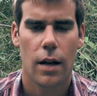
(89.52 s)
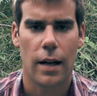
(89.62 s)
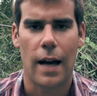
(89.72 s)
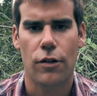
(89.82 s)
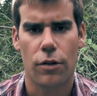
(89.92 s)

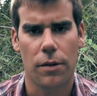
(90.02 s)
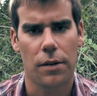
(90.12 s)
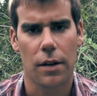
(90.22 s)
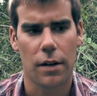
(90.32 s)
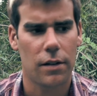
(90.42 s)
latch
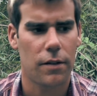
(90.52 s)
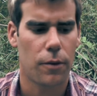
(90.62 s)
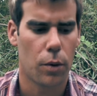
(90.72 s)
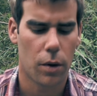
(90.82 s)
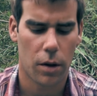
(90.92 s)
onto this
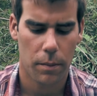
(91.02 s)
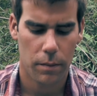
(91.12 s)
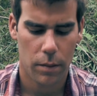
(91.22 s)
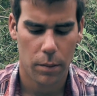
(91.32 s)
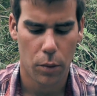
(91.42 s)
for
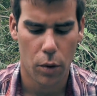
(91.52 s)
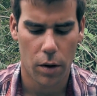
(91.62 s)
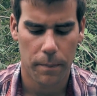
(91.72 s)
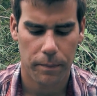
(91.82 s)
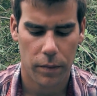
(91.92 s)

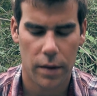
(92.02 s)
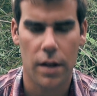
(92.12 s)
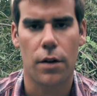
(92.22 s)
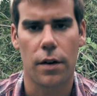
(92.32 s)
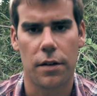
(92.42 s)
more
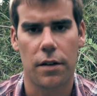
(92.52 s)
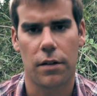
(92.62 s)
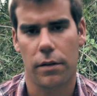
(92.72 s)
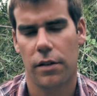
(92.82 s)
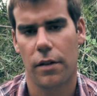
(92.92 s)

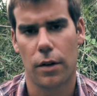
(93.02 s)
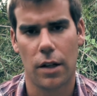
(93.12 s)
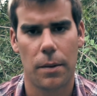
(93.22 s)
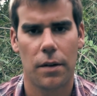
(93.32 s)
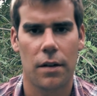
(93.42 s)
decreases of civil
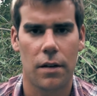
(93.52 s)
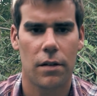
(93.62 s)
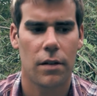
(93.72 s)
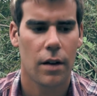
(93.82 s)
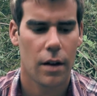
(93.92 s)

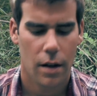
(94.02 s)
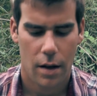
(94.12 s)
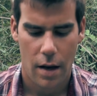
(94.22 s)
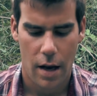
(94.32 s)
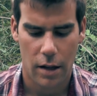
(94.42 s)
liberties
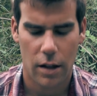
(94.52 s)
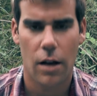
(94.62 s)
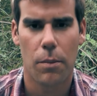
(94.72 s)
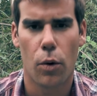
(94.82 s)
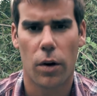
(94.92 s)
and
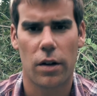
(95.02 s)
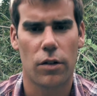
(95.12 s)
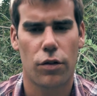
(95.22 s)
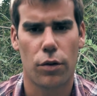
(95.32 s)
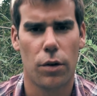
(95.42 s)
more
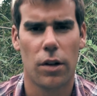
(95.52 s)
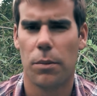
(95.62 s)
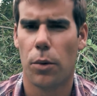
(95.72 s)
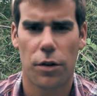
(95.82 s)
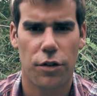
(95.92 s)
control
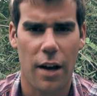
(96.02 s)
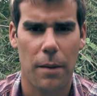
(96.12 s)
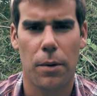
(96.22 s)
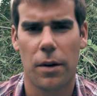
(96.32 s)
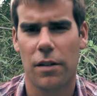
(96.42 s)
and more
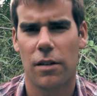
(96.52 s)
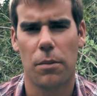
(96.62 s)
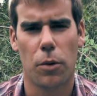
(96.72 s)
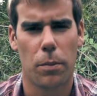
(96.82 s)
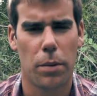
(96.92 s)
checkpoints
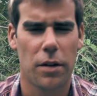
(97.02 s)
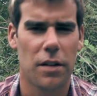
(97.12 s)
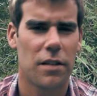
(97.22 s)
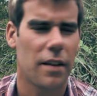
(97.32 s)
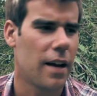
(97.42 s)
and more
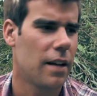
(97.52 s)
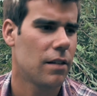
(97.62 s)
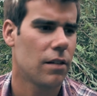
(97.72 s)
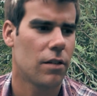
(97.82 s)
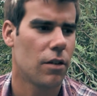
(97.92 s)
body
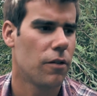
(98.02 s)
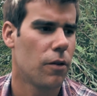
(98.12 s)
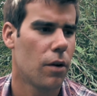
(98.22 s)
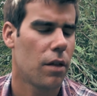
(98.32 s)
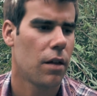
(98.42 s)
scans and so
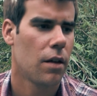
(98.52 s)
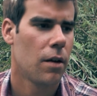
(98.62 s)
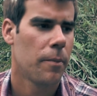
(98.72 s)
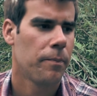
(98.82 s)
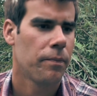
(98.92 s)
forth.
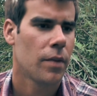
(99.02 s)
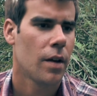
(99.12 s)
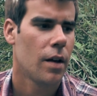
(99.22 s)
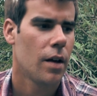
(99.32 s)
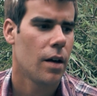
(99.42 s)

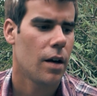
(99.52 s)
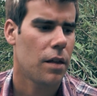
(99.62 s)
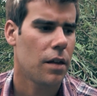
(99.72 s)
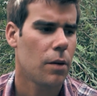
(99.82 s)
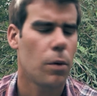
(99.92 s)
I
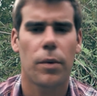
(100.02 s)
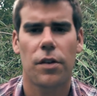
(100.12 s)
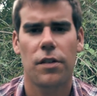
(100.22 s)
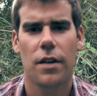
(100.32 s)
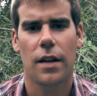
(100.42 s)
think what we're
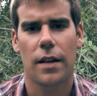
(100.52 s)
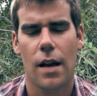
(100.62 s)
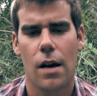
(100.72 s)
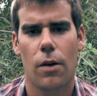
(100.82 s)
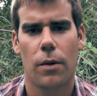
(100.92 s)
seeing
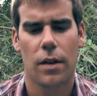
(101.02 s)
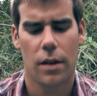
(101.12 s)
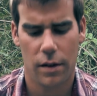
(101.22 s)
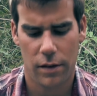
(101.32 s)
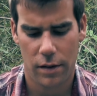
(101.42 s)
now
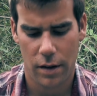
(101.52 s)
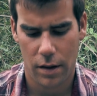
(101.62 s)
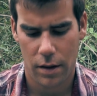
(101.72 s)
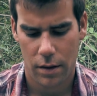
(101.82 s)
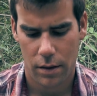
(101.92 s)
in this
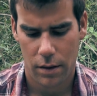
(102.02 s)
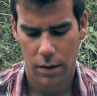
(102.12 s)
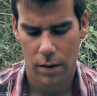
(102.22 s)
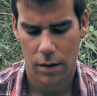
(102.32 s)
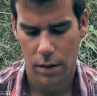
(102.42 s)

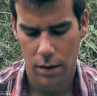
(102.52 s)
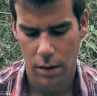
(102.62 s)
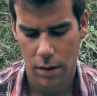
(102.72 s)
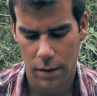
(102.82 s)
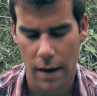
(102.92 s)

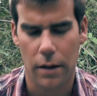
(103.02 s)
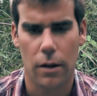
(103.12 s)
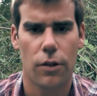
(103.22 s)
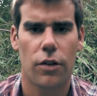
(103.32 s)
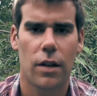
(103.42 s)

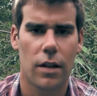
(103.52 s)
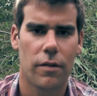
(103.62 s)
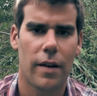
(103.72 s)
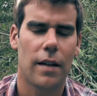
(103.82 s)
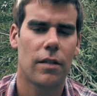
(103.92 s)
technologically
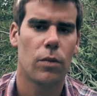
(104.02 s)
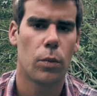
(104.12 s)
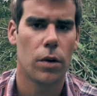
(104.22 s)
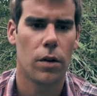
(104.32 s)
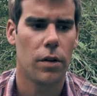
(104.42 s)
advanced
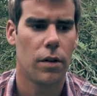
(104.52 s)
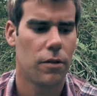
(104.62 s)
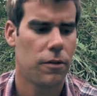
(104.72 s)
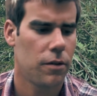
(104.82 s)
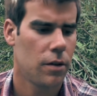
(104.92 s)
world
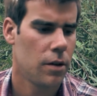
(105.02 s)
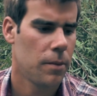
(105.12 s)
of